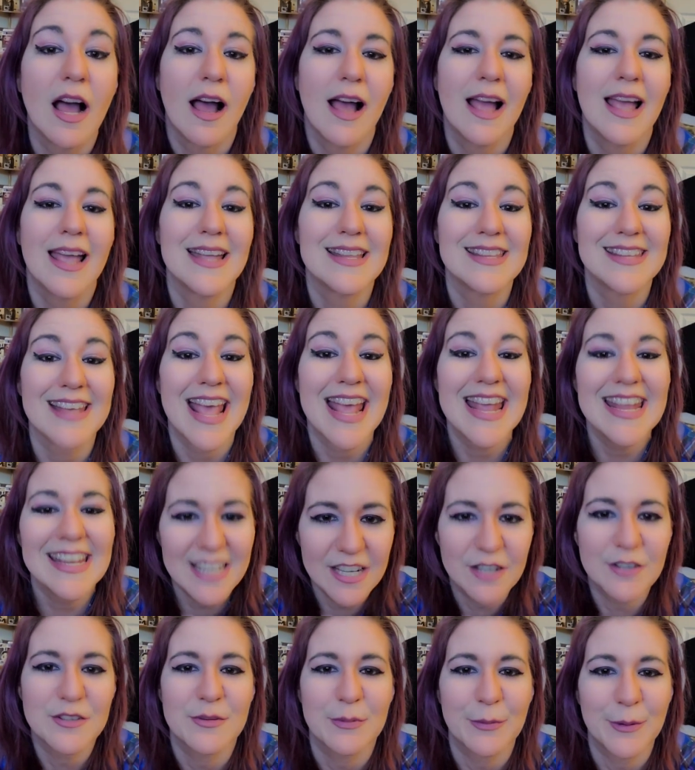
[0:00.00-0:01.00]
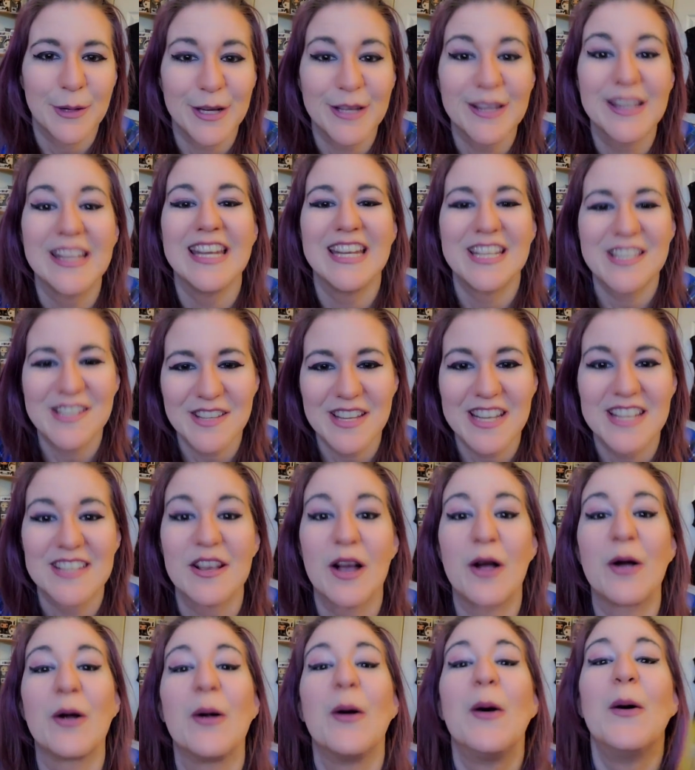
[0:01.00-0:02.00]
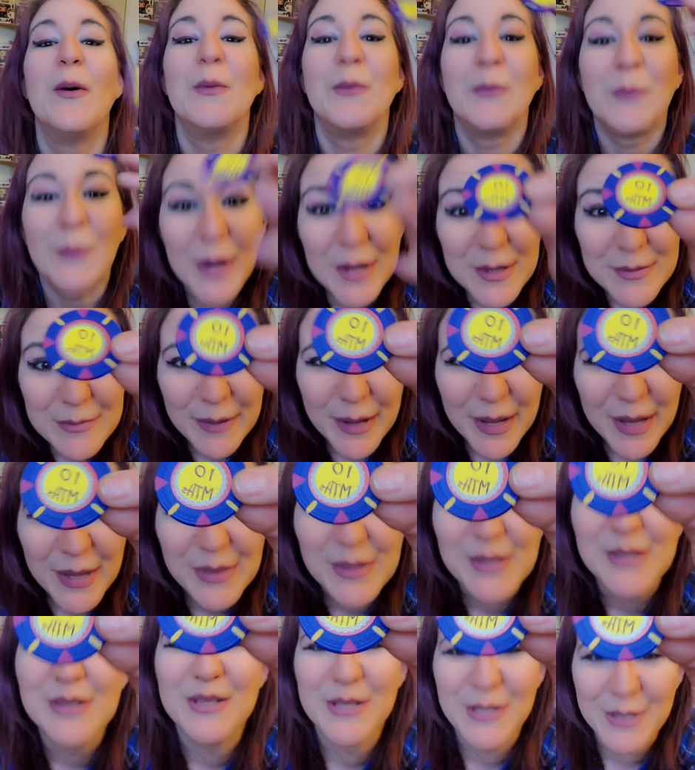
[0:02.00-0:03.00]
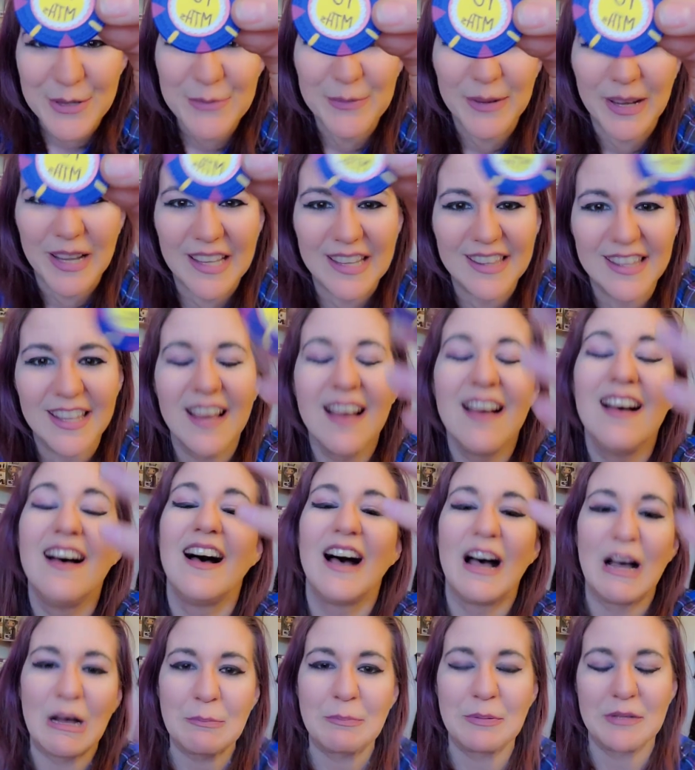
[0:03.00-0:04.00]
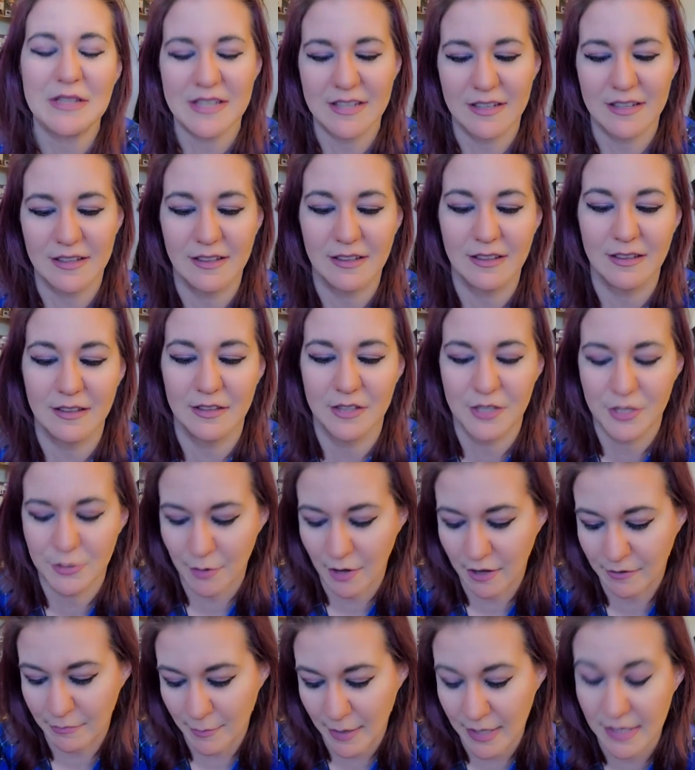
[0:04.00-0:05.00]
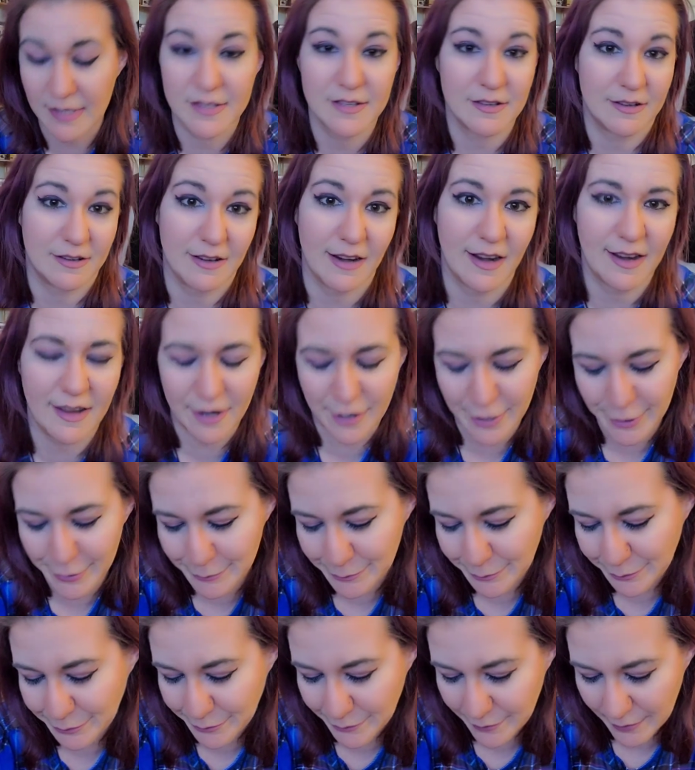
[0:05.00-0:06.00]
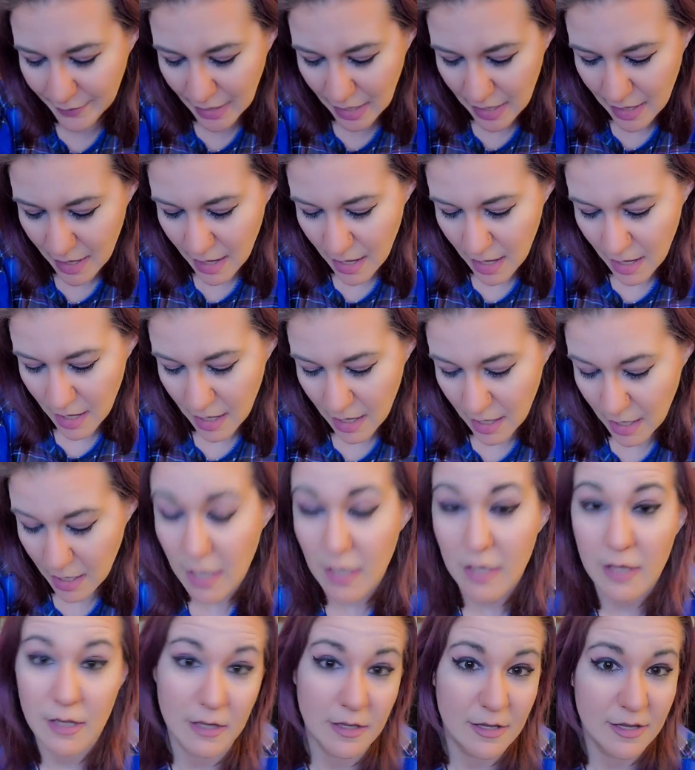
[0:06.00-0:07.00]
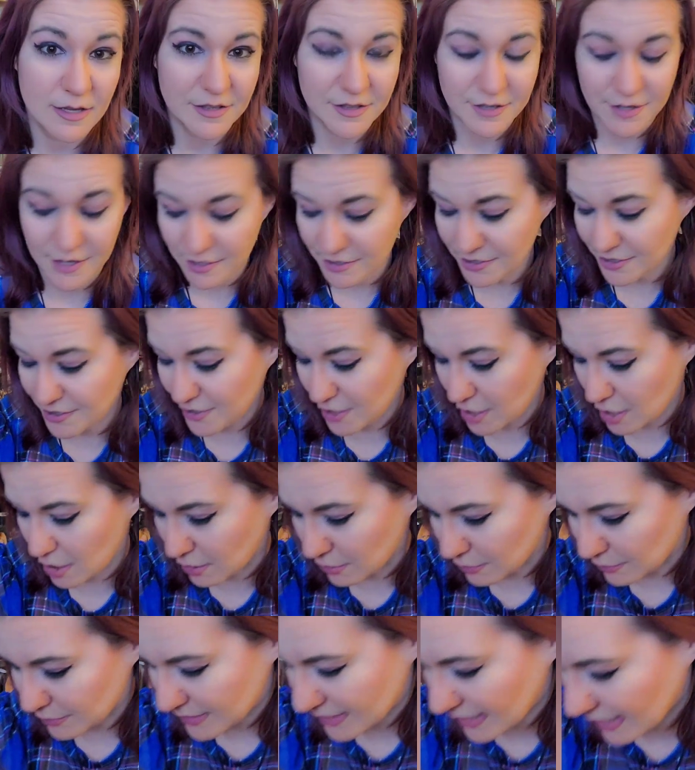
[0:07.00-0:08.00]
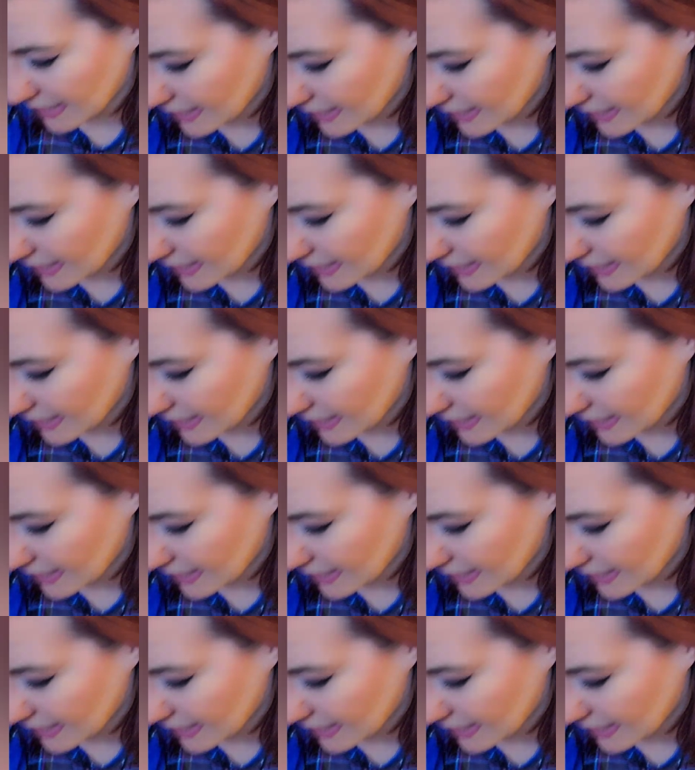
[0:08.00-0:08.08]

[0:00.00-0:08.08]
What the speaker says: it's 8 years worth. Each of these are 1 month, 2 months, up until 12 months or a year. So there's those.